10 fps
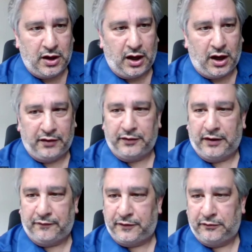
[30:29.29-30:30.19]

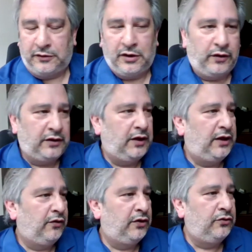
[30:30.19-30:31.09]
If
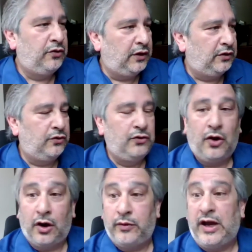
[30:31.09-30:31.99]
here in New
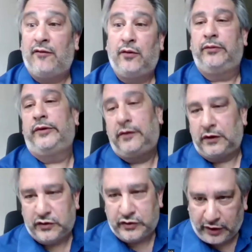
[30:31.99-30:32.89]
York, we have what we
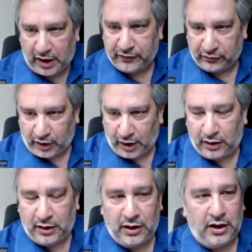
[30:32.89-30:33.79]
consider heavy
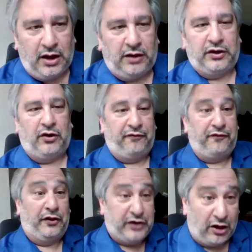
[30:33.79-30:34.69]
rail. You go to
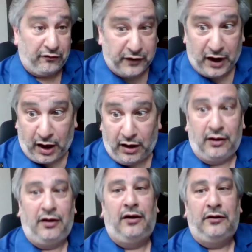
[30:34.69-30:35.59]
Philadelphia,
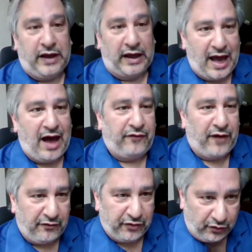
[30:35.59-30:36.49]
they have
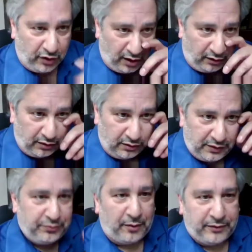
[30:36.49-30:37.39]
heavy rail.
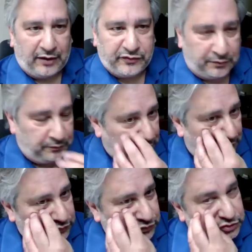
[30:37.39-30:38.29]
They probably have some
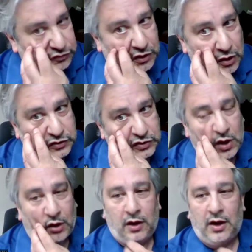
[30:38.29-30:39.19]
electric streetcars as
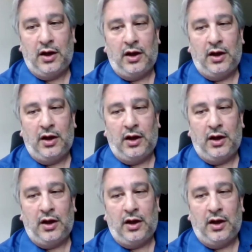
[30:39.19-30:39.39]
well.